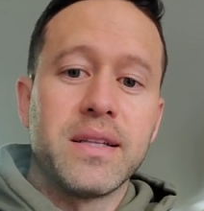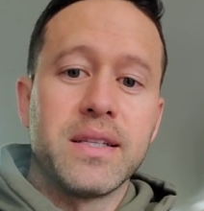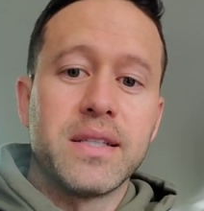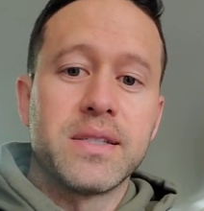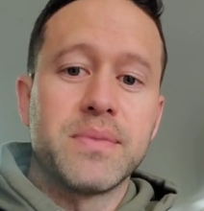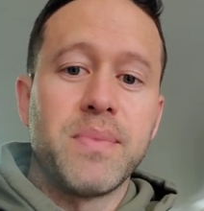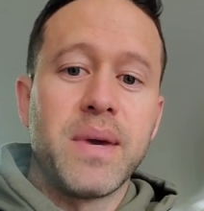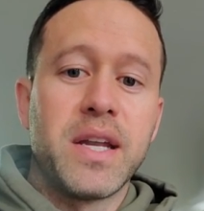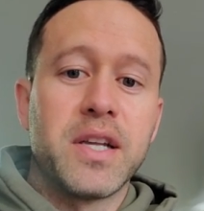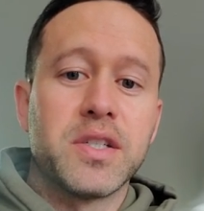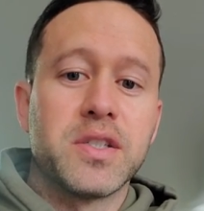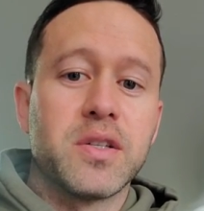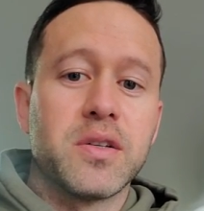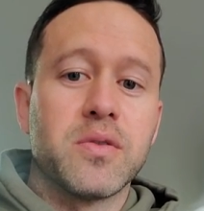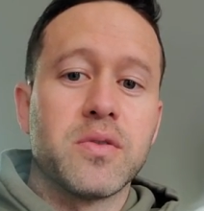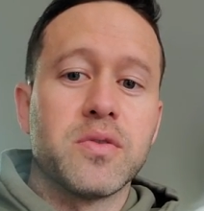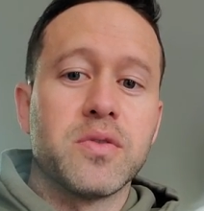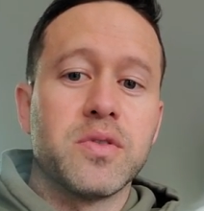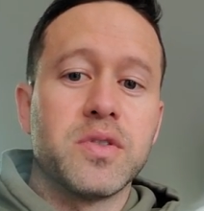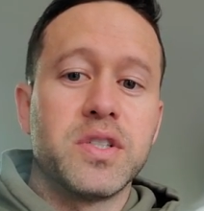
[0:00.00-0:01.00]
This
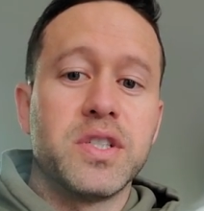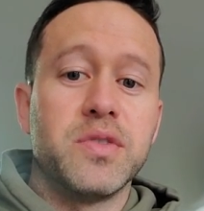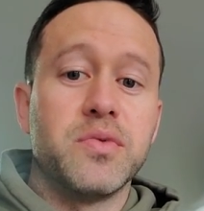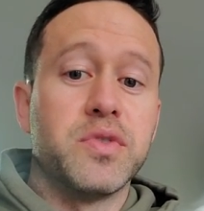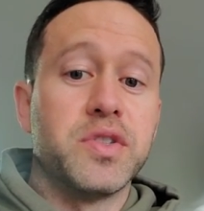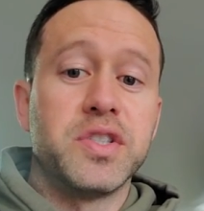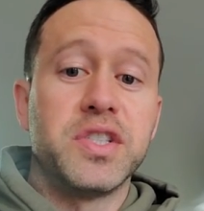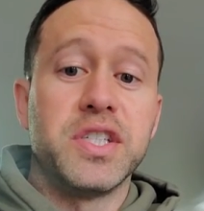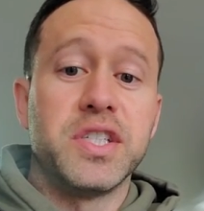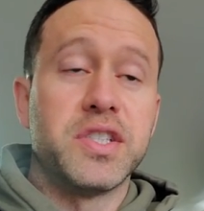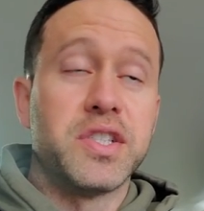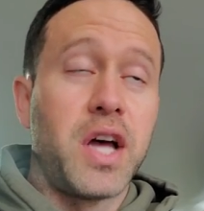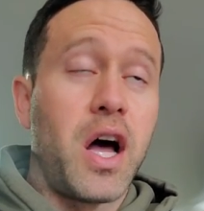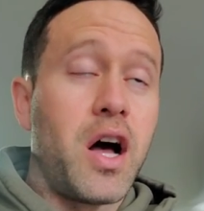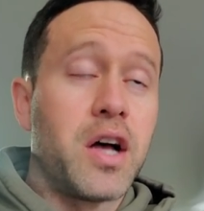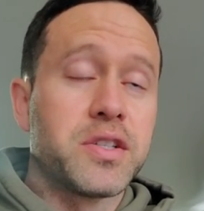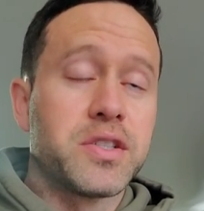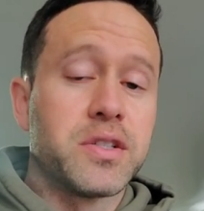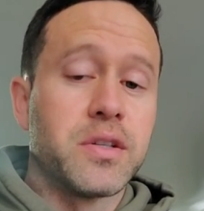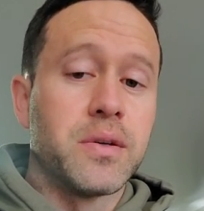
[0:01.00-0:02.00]
manager, she was she's
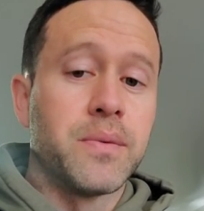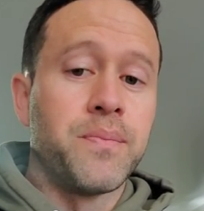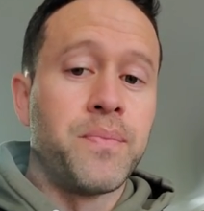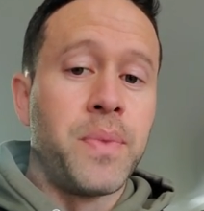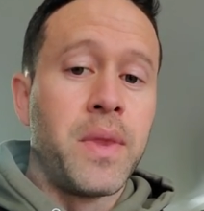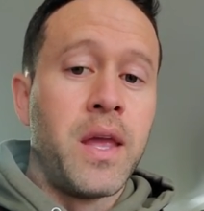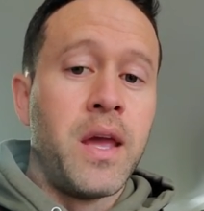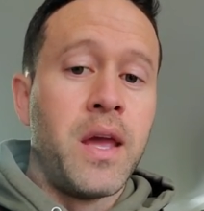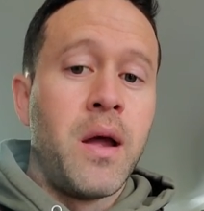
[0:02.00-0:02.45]
awesome,